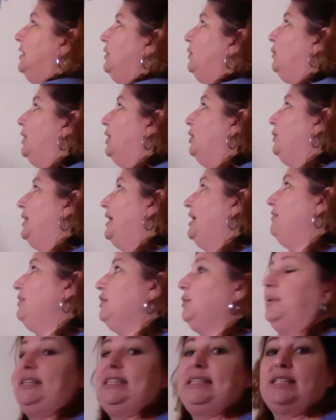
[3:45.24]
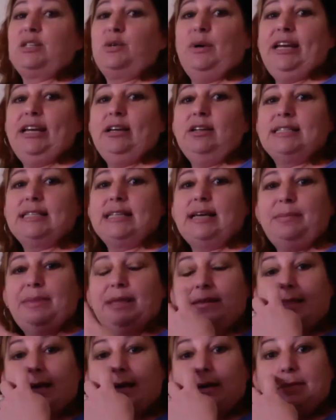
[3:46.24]
Well, whenever we square
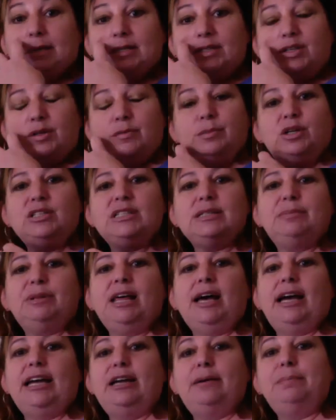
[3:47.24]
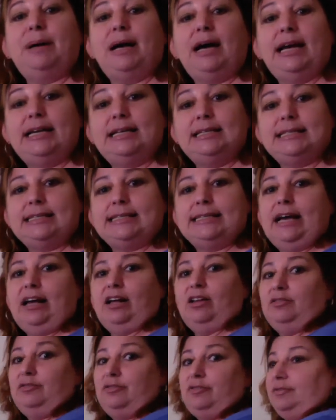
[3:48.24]
something, that means you multiply it by
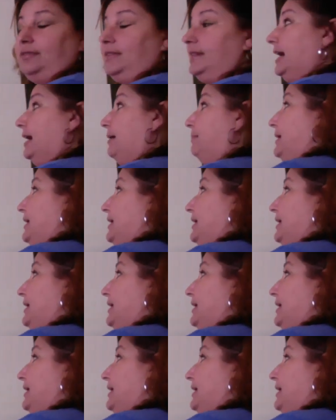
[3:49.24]
itself that